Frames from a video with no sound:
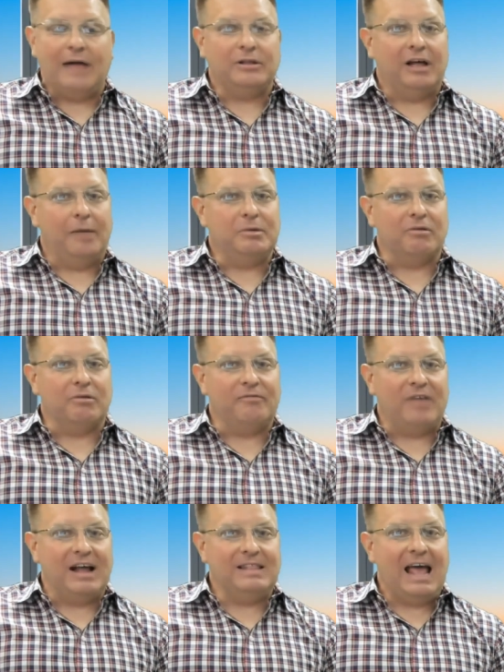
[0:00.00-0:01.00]
they'll help you
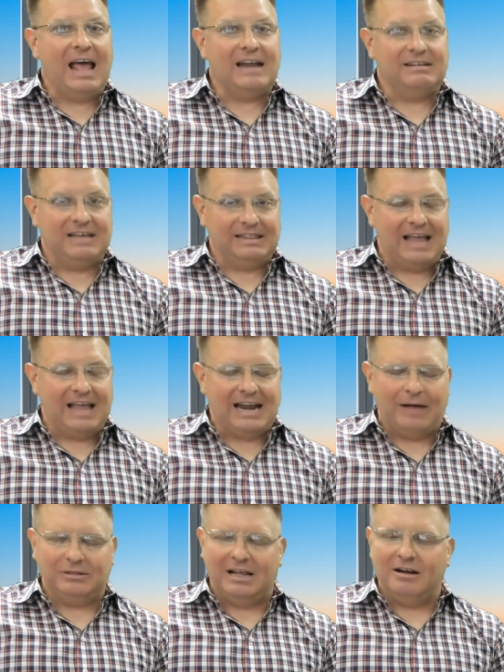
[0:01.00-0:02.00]
refine that and get that
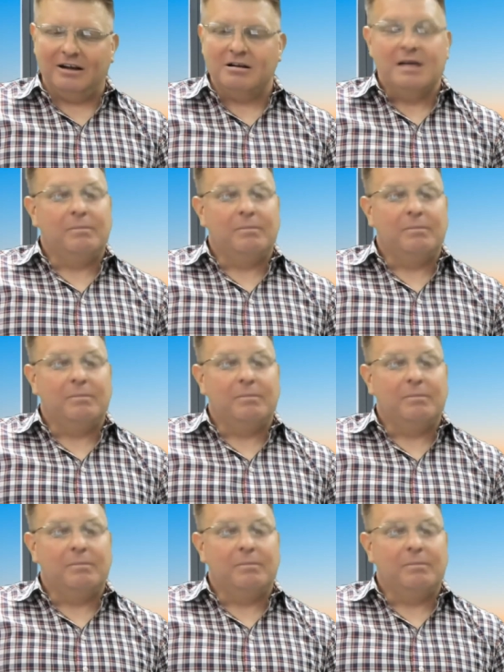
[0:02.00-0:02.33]
out there.